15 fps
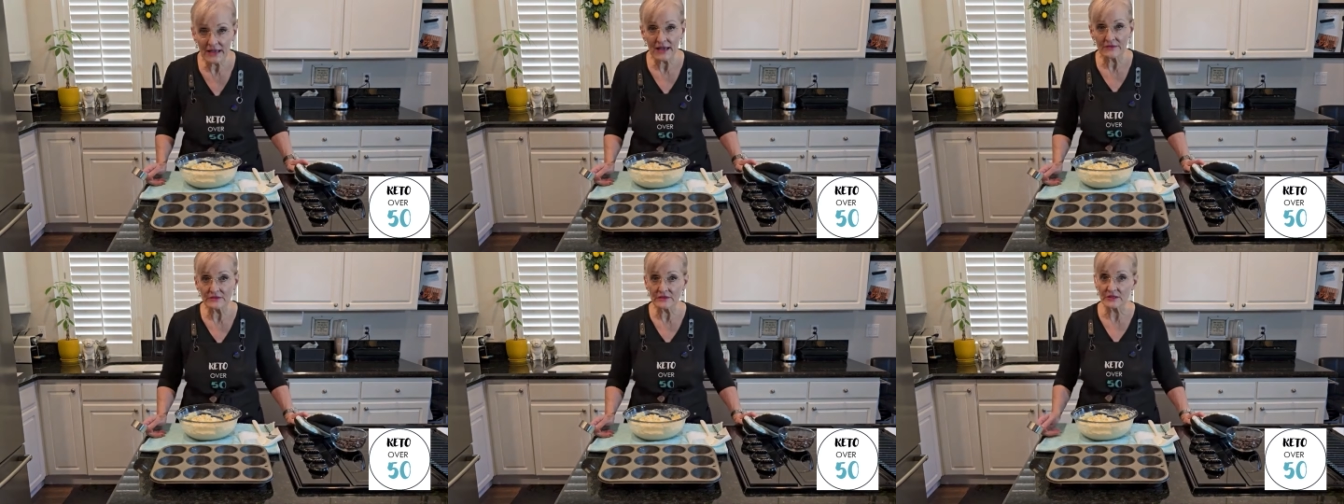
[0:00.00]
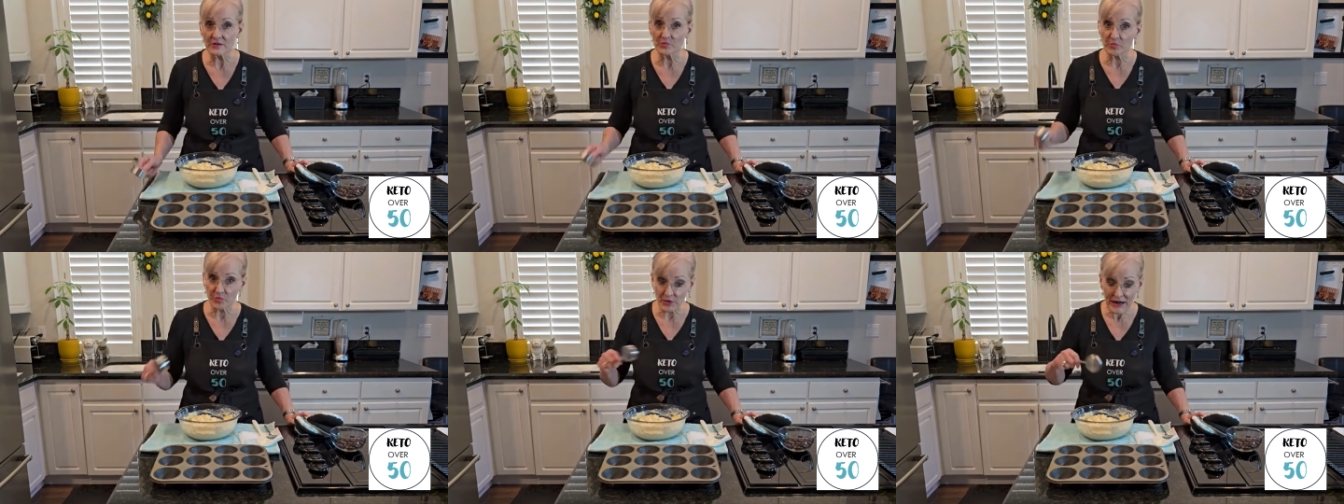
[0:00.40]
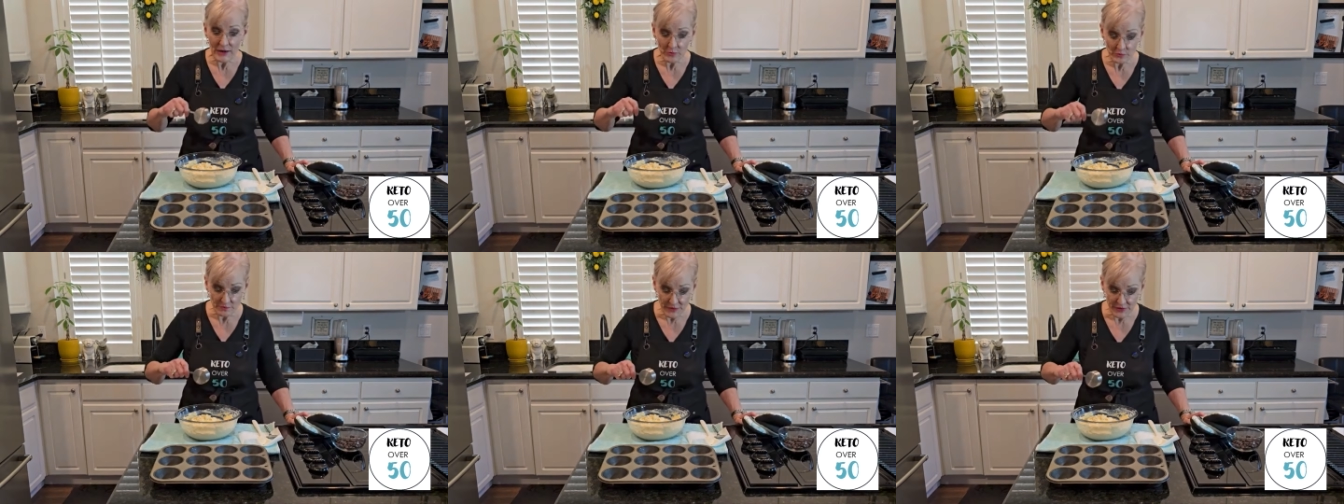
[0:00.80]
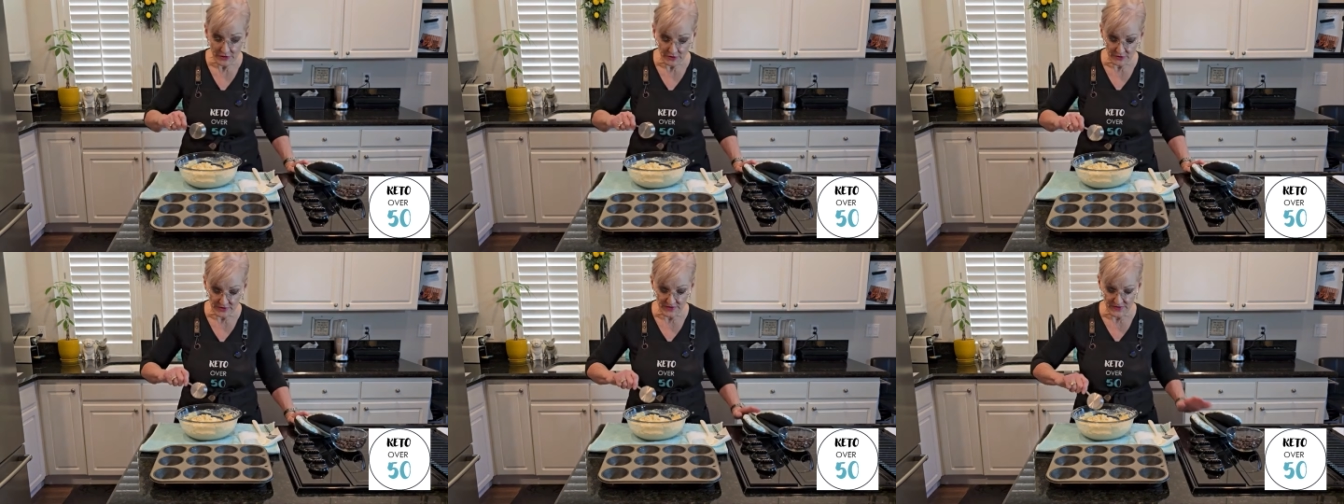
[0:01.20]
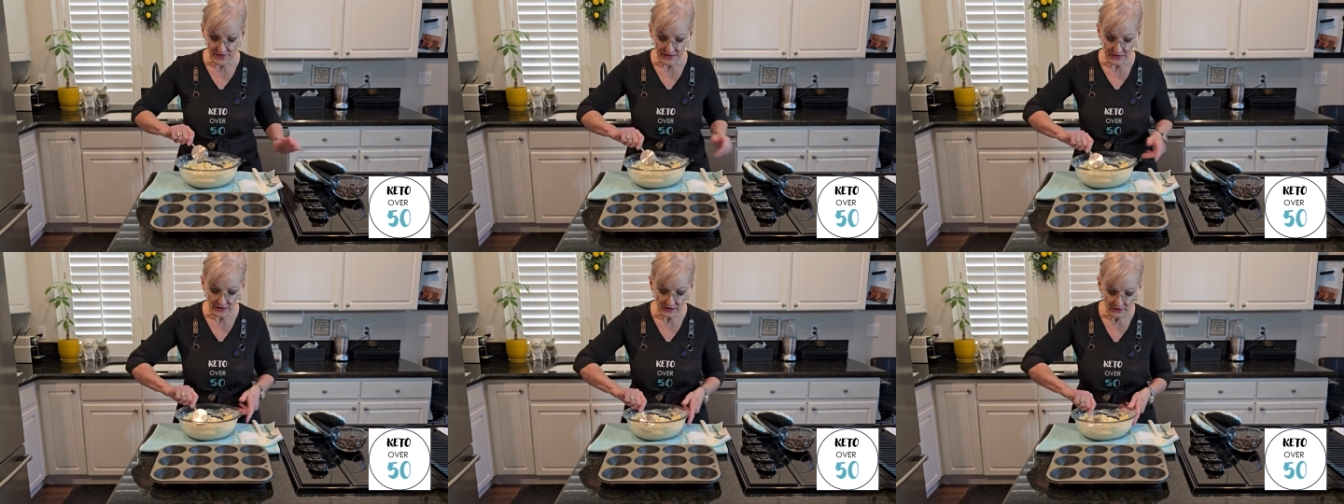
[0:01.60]
have a little brown butter in
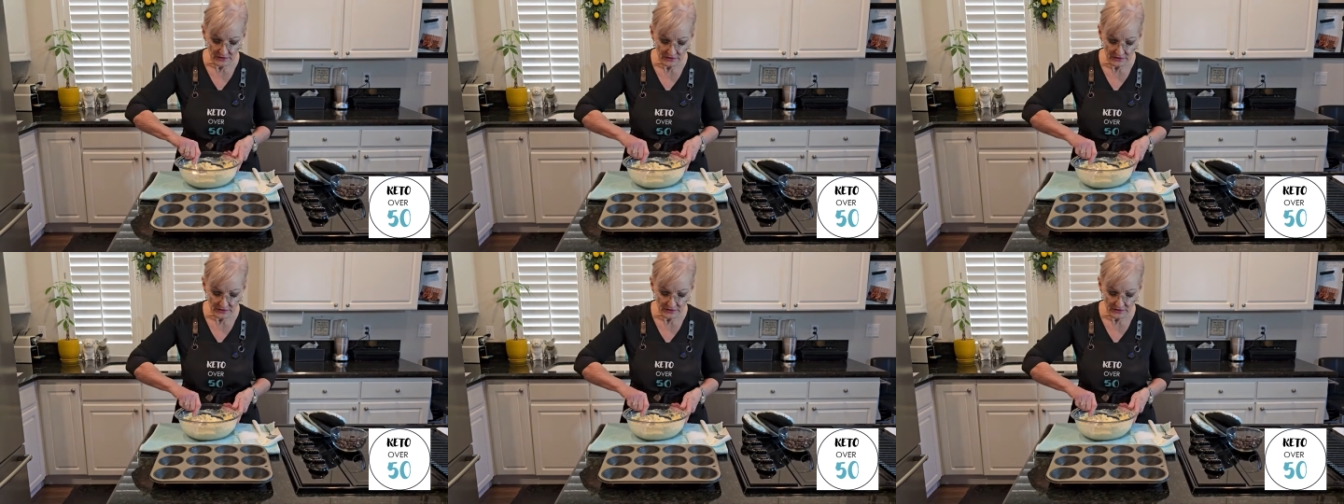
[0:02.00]
there,